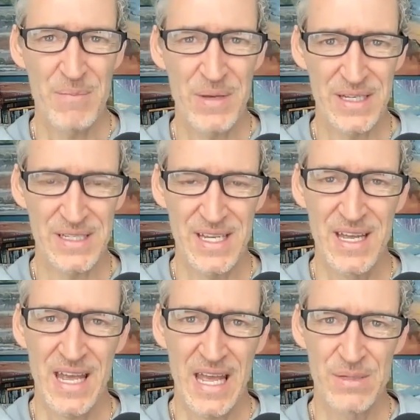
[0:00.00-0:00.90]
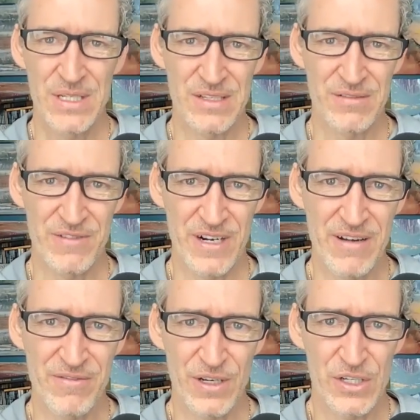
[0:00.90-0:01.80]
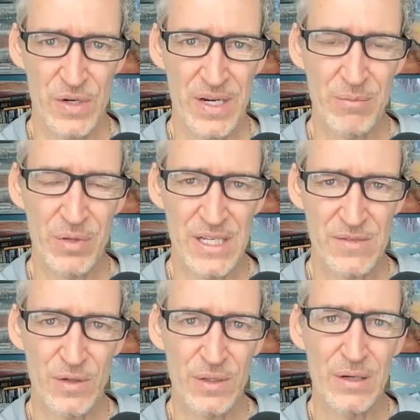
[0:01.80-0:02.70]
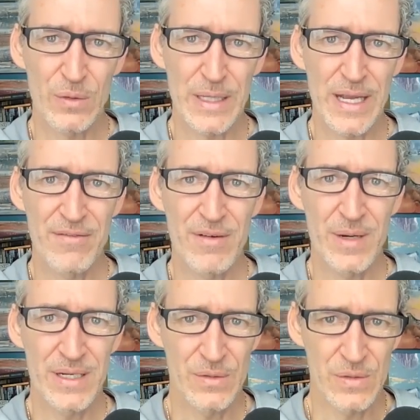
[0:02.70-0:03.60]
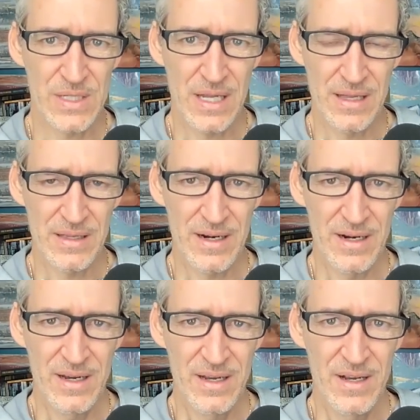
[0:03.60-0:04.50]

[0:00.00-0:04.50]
because Amazon's a very frustrating place for literally everybody who's selling there.